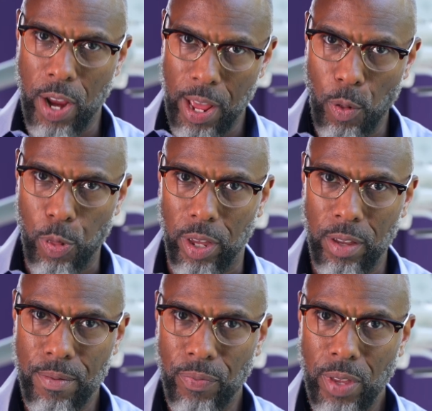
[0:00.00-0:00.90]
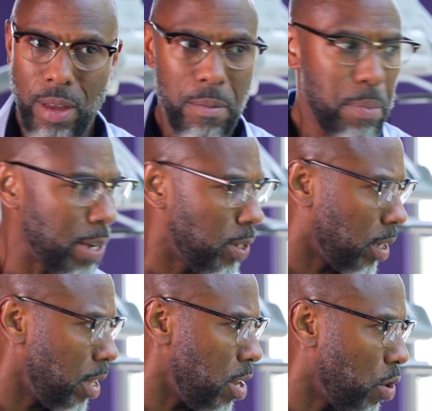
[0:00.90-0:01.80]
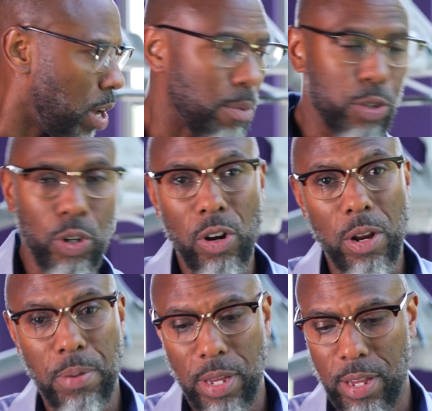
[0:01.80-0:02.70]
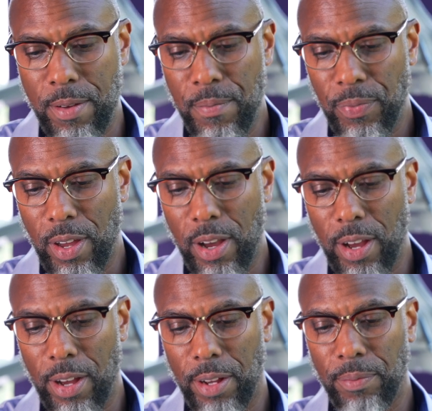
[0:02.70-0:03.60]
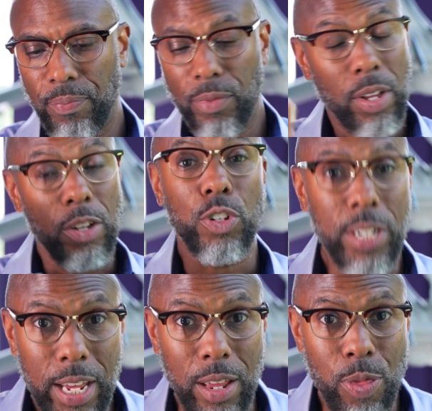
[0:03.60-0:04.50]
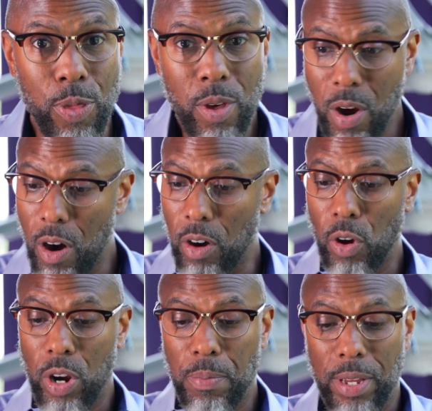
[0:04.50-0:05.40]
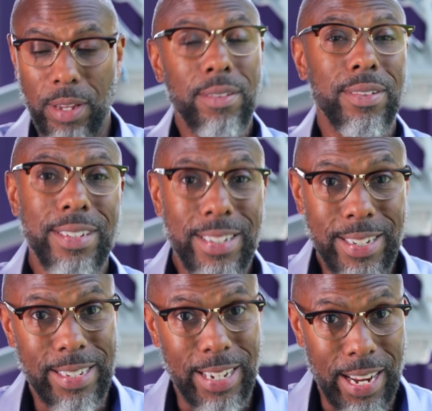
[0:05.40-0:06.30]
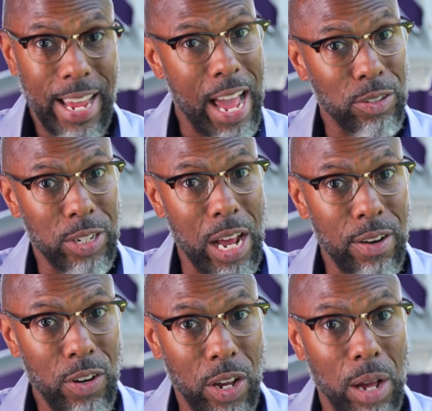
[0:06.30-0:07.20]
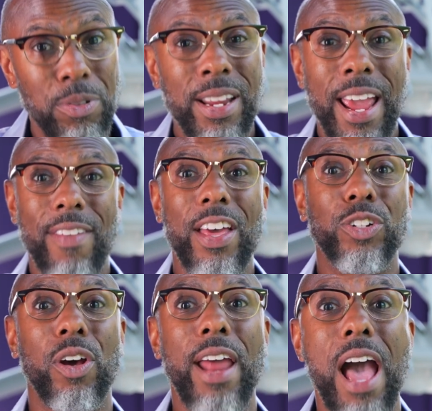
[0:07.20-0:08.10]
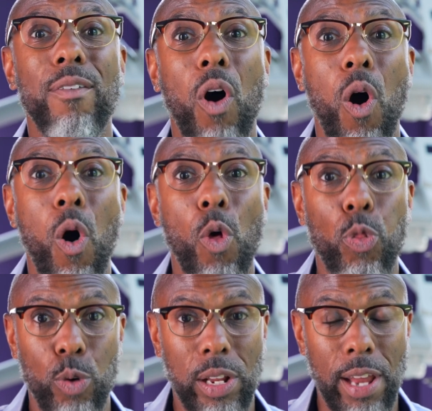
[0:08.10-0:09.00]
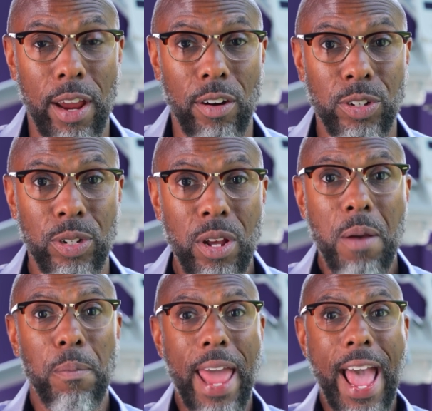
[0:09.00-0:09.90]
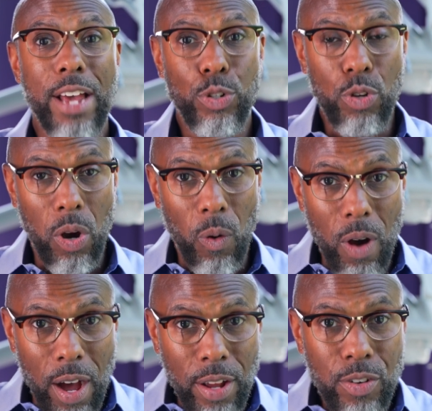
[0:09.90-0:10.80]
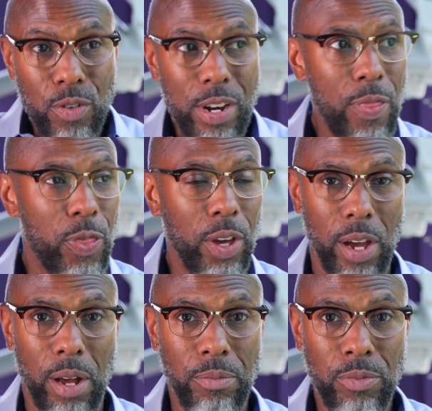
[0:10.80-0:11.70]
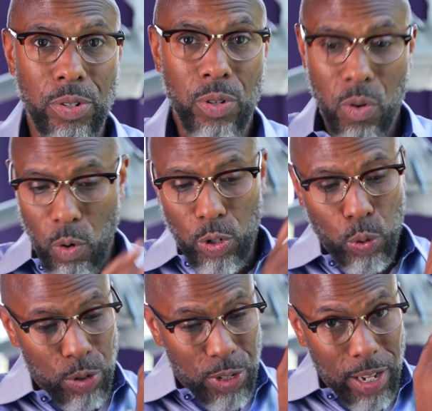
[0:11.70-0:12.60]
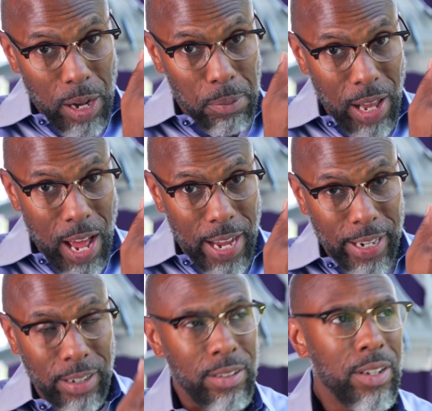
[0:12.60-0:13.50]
healthy, basically your gums are going to be, your teeth are going to be sitting outside of your gums, and that's going to have all 3 layers. But as you go underneath the gums or towards the gum line,